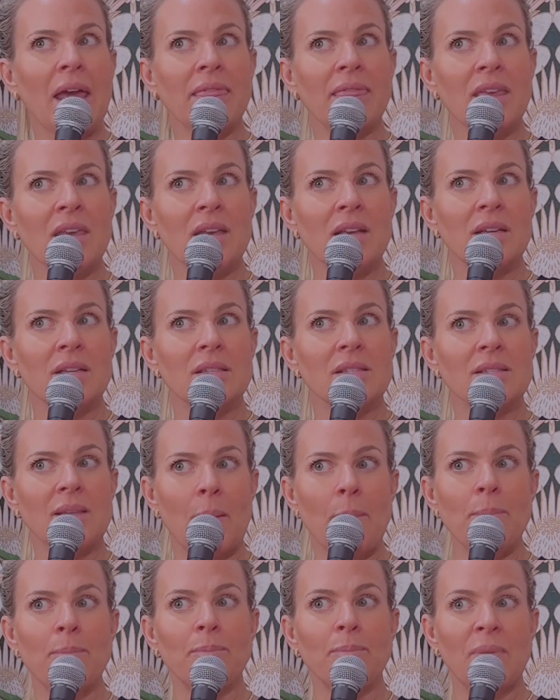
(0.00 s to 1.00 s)
think
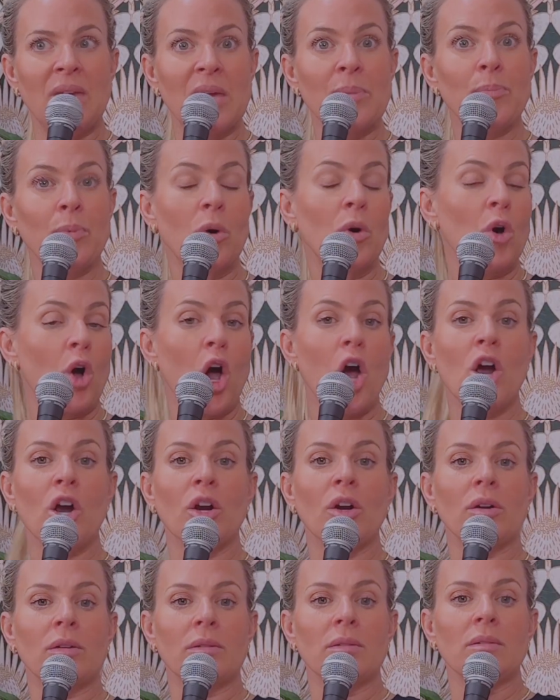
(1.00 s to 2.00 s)
some people
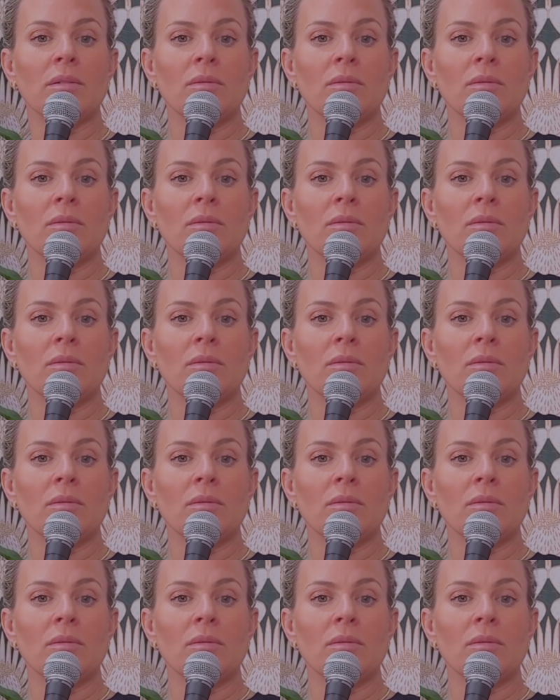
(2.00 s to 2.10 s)
are